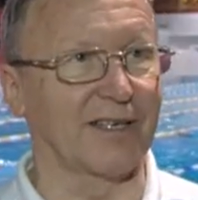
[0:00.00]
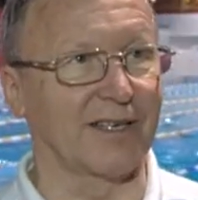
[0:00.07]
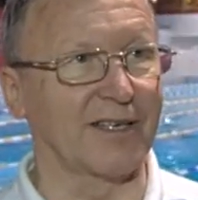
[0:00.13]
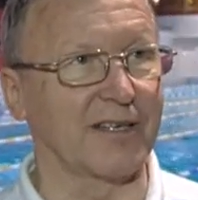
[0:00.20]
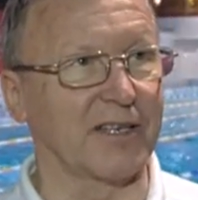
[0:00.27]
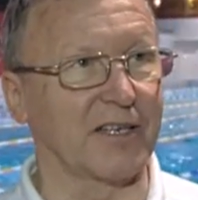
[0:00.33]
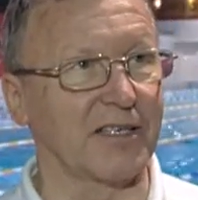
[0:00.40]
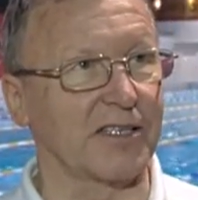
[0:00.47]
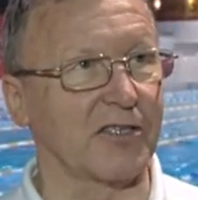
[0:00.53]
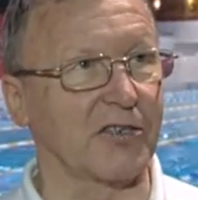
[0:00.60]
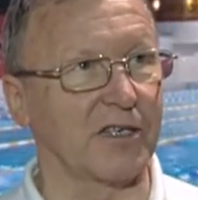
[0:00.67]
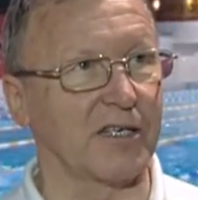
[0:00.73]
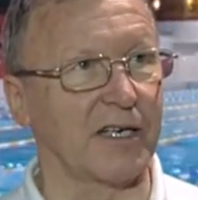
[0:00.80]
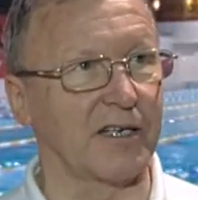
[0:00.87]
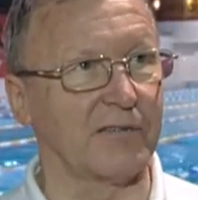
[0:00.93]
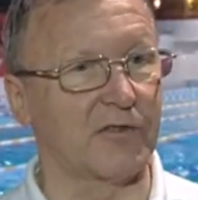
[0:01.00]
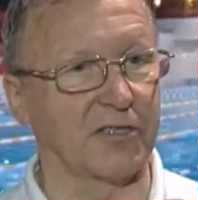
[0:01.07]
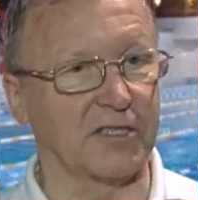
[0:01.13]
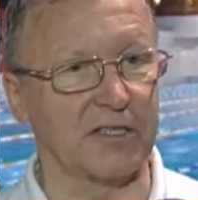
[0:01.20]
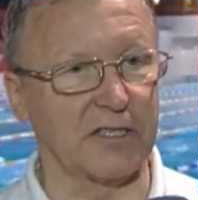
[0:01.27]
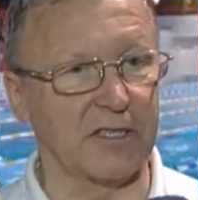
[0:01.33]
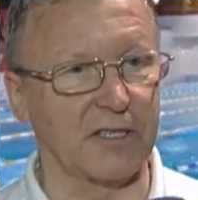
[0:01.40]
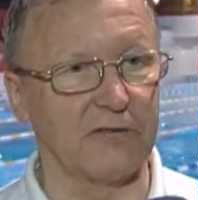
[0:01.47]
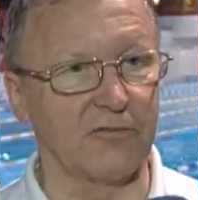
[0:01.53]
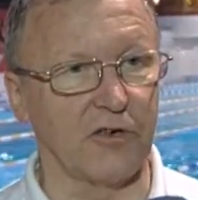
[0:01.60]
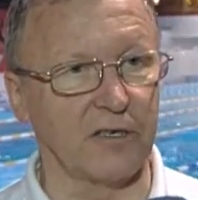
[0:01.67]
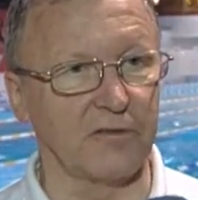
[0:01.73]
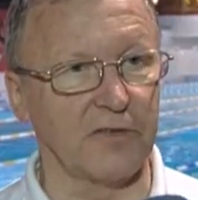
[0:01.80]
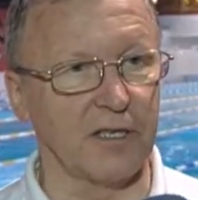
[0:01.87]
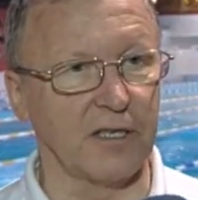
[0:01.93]
in history. I was
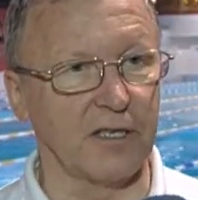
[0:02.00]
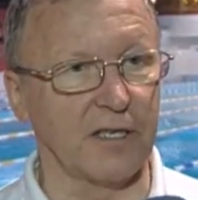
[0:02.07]
involved in